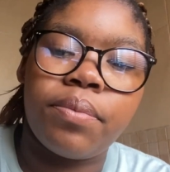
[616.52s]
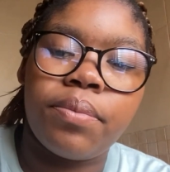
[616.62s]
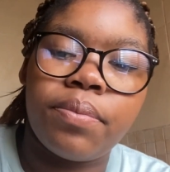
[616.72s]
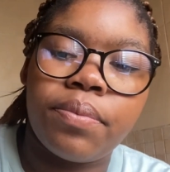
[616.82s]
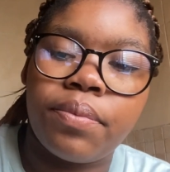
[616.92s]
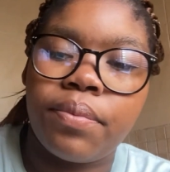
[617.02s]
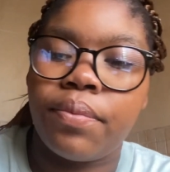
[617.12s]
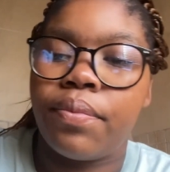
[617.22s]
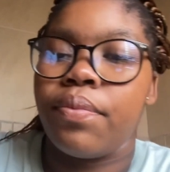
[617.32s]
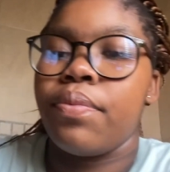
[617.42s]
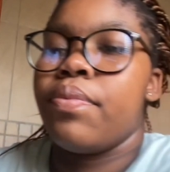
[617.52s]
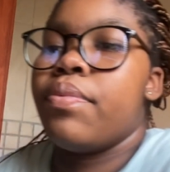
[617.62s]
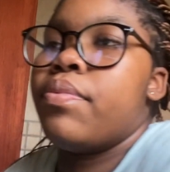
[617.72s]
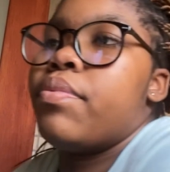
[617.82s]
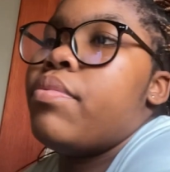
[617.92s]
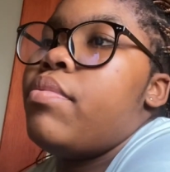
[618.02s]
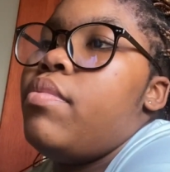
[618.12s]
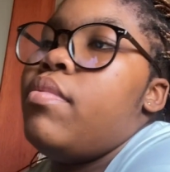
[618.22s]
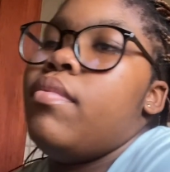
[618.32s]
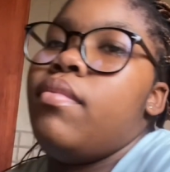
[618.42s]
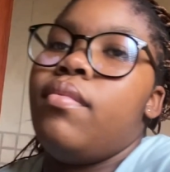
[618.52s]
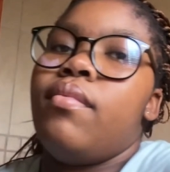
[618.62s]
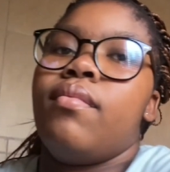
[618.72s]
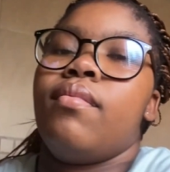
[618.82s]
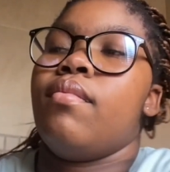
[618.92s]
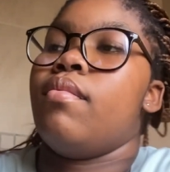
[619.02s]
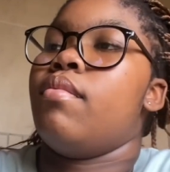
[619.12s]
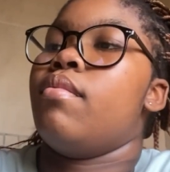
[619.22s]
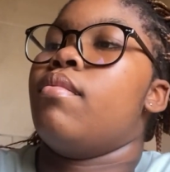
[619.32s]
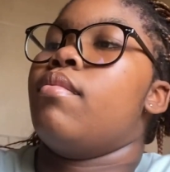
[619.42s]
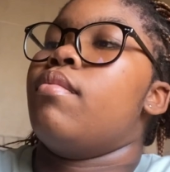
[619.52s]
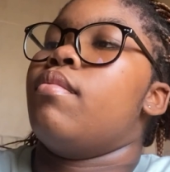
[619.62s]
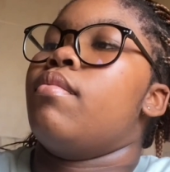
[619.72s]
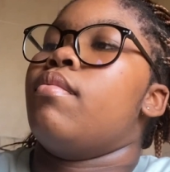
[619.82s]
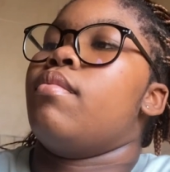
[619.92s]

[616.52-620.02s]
Nobody speaks.